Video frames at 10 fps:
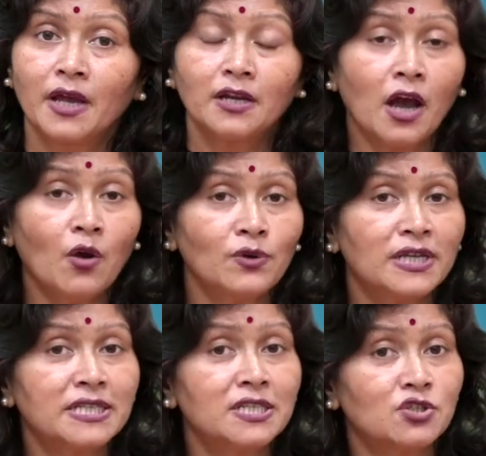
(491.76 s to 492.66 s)
Now
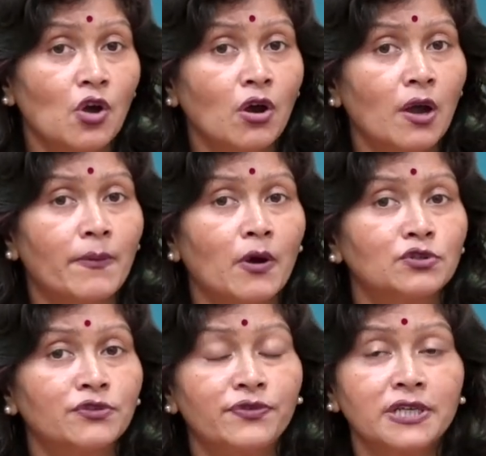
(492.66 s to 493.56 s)
let us talk about
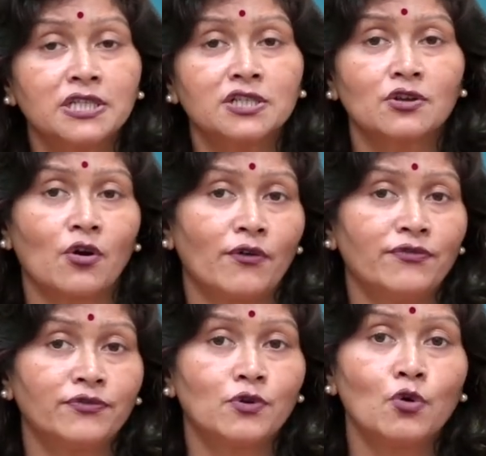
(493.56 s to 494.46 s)
the features
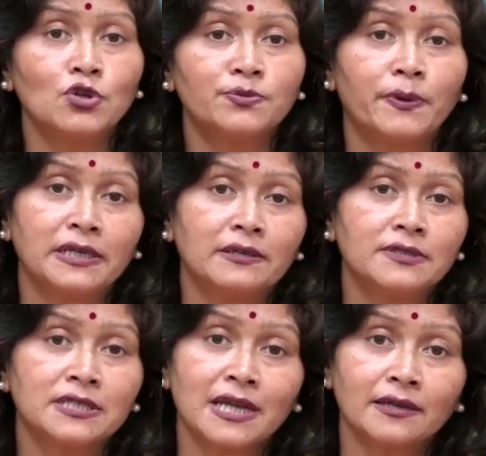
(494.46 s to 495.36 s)
of gold bullion
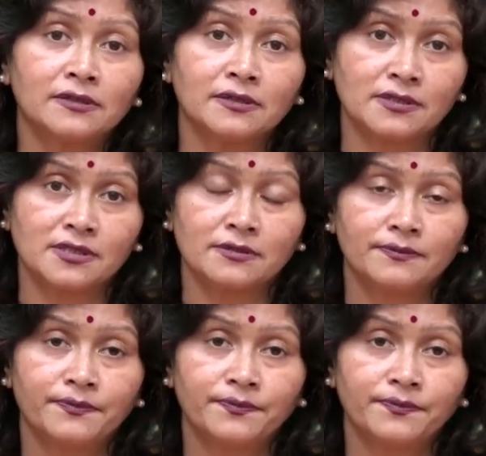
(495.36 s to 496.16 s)
standards.